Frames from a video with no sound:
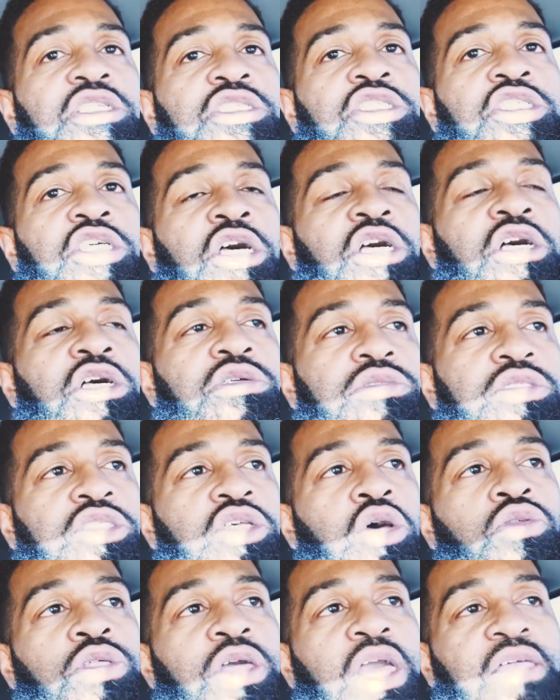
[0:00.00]
to
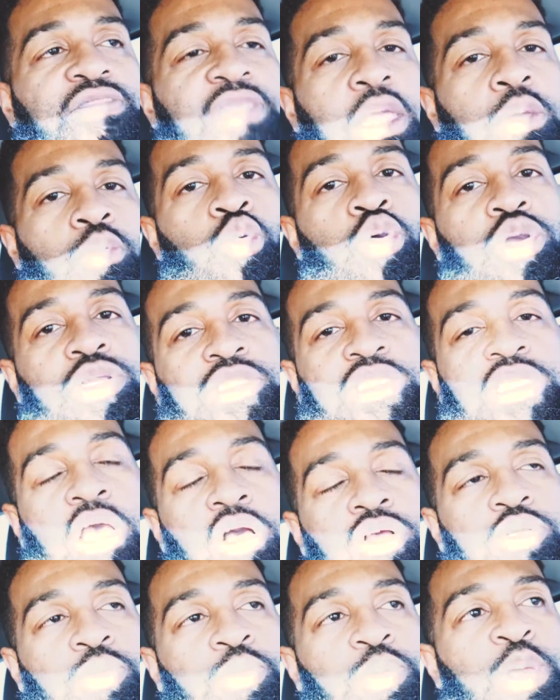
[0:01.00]
so that they wouldn't
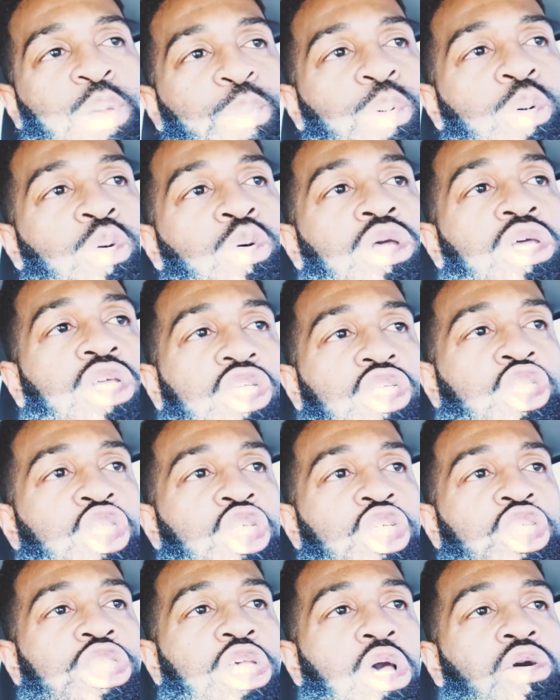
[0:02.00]
talk to people
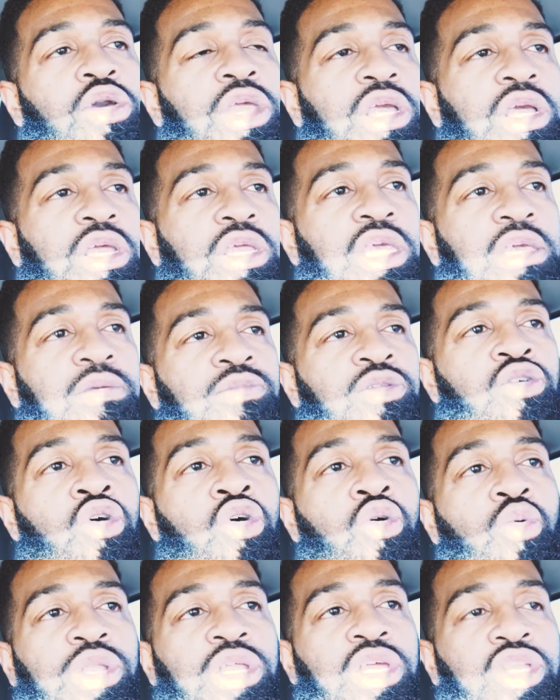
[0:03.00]
just so he could keep
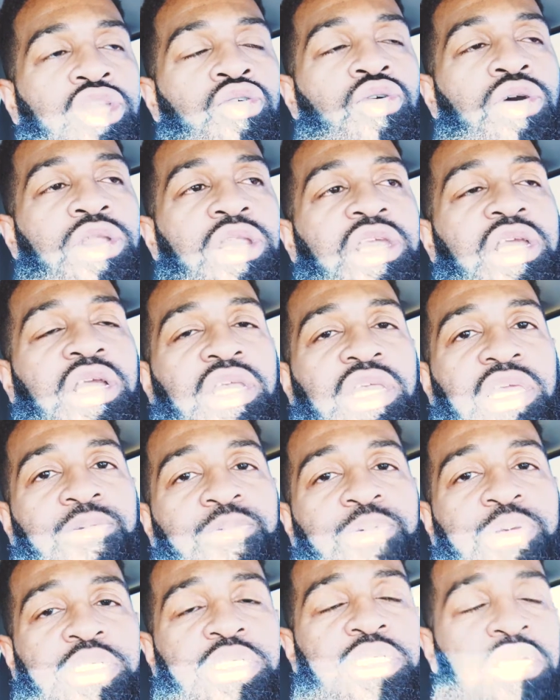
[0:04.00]
doing what he's doing. He could
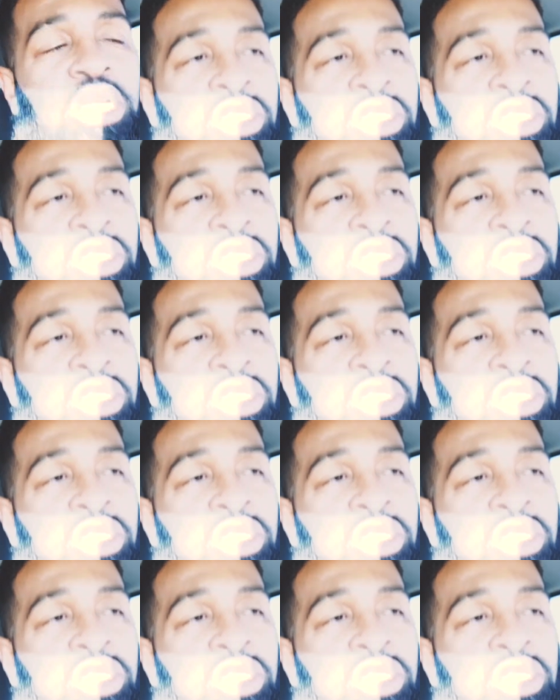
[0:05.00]
keep his shit